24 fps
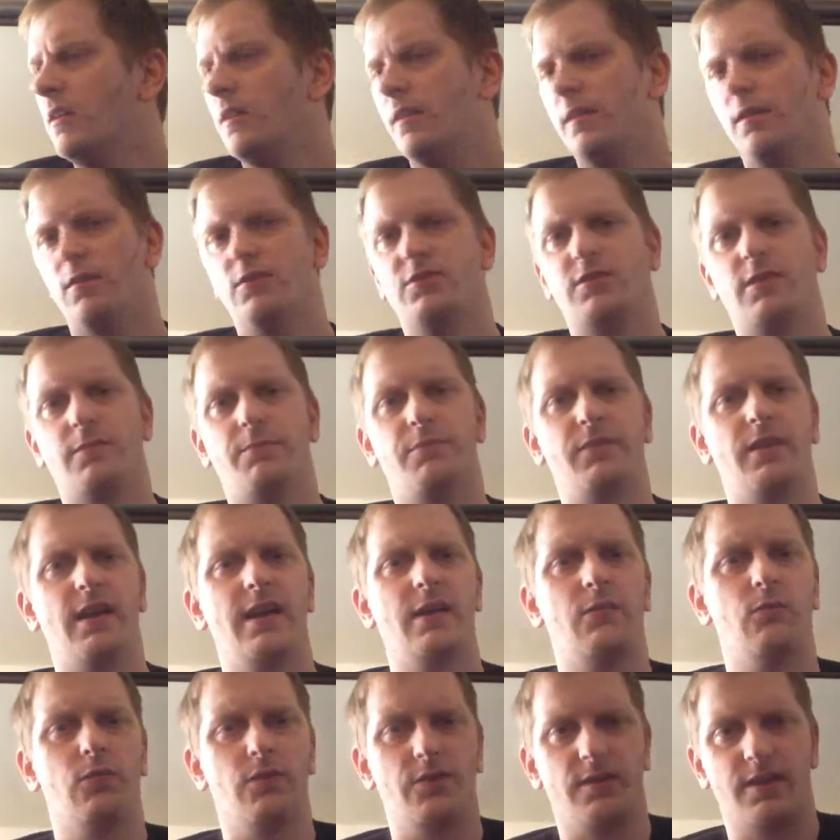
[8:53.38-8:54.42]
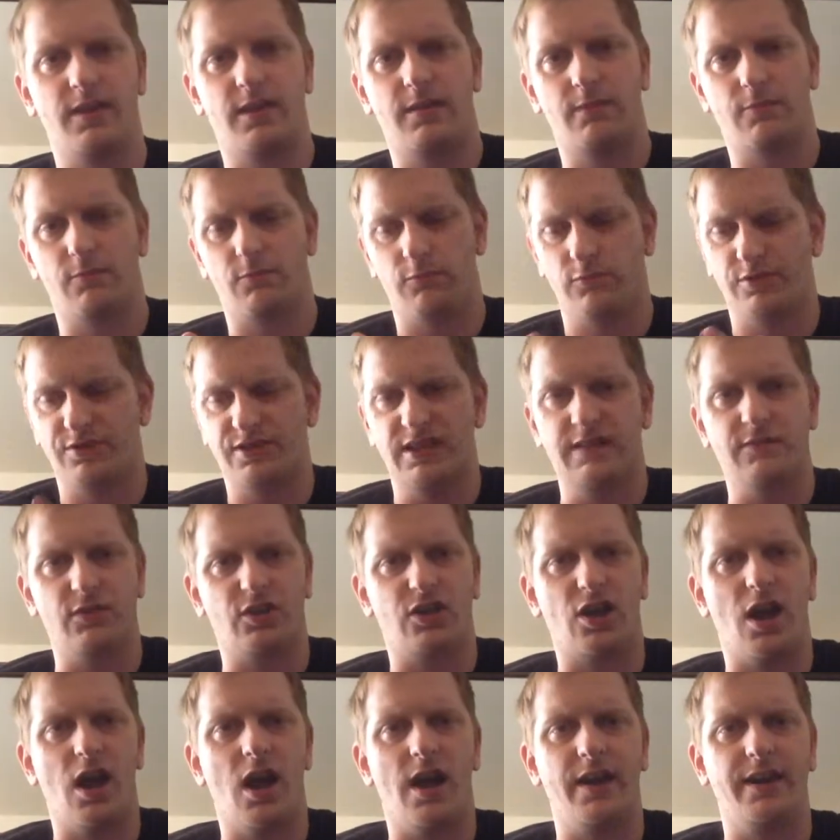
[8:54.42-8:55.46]
There was a play where the receiver
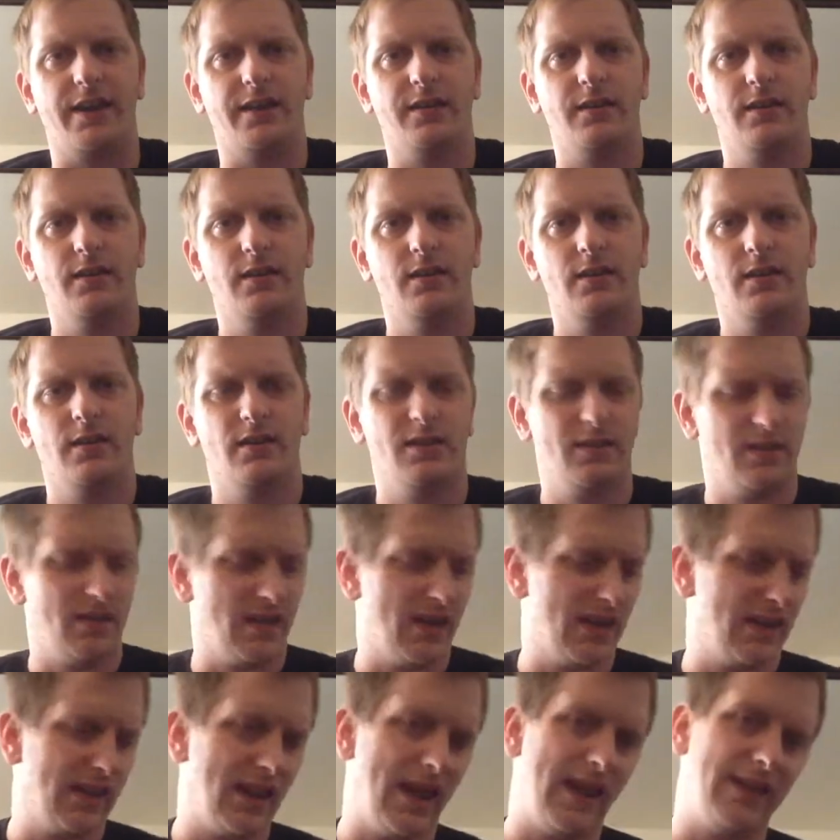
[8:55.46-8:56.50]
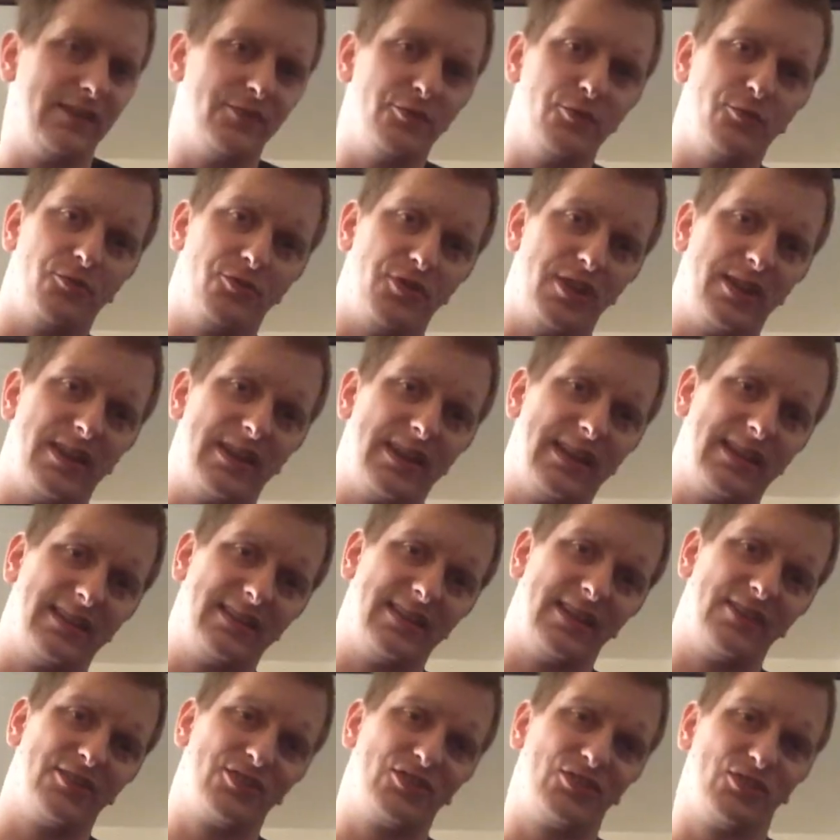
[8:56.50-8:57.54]
caught it, and I do think it
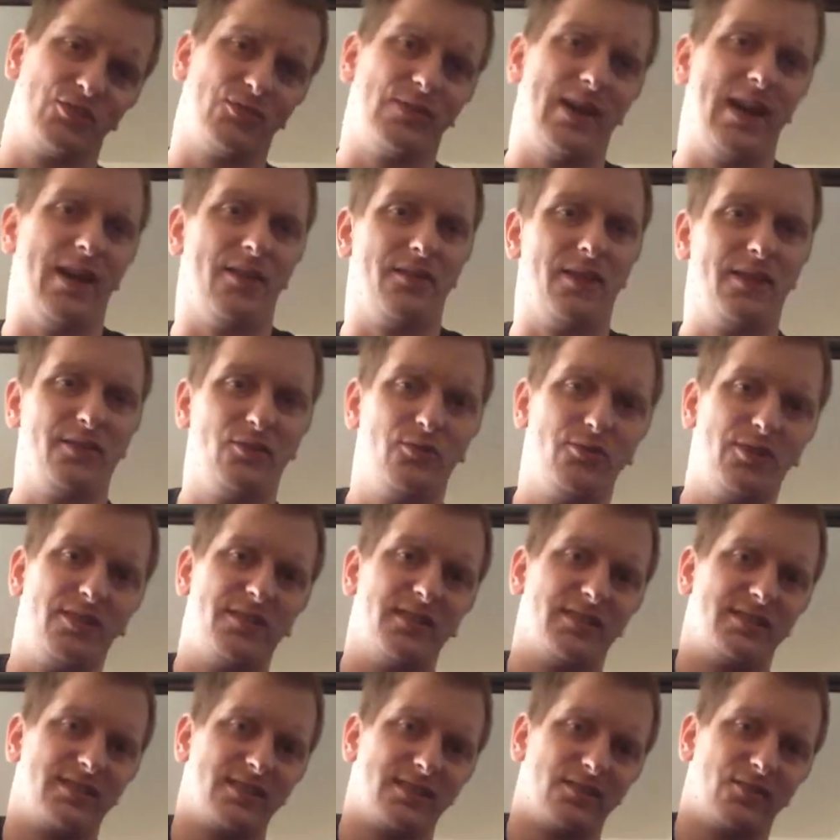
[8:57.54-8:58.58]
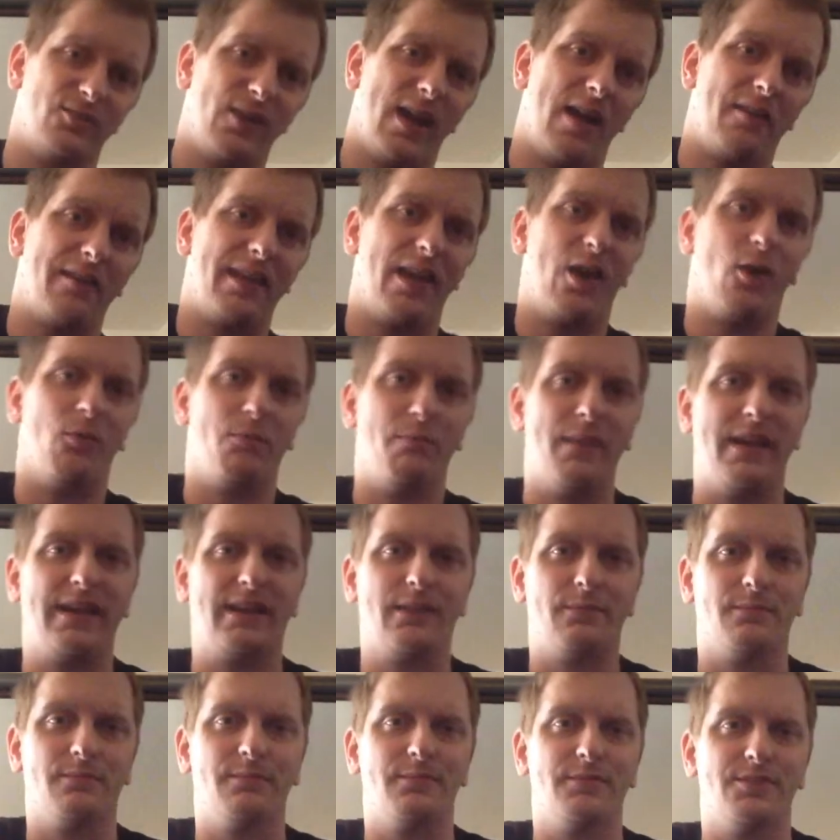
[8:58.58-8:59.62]
touched the ground. I do think that the ground helped make
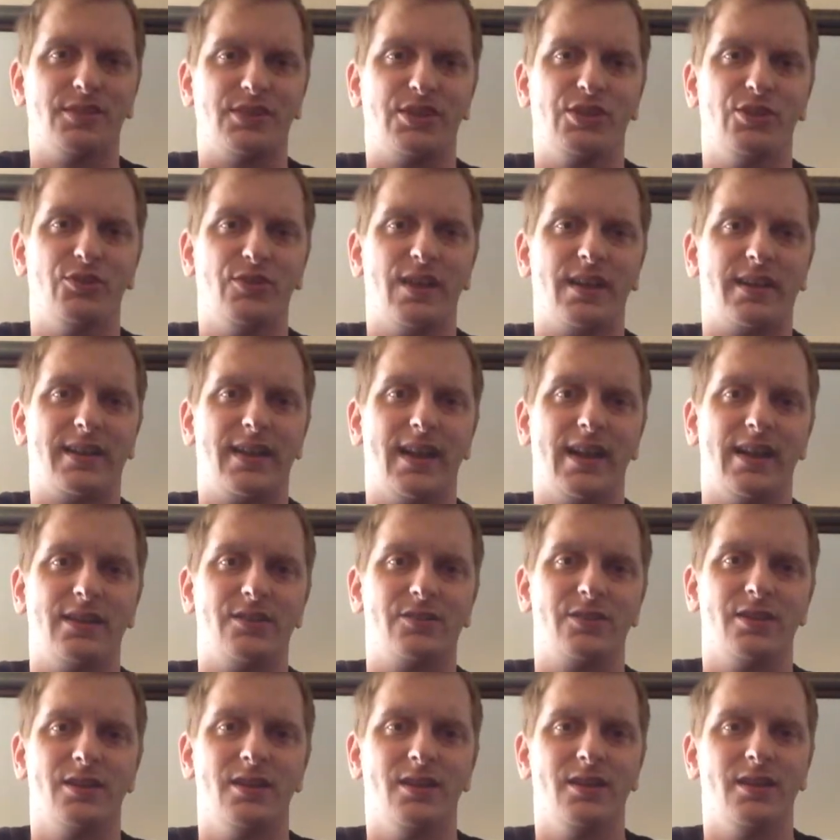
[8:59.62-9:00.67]
him secure that catch.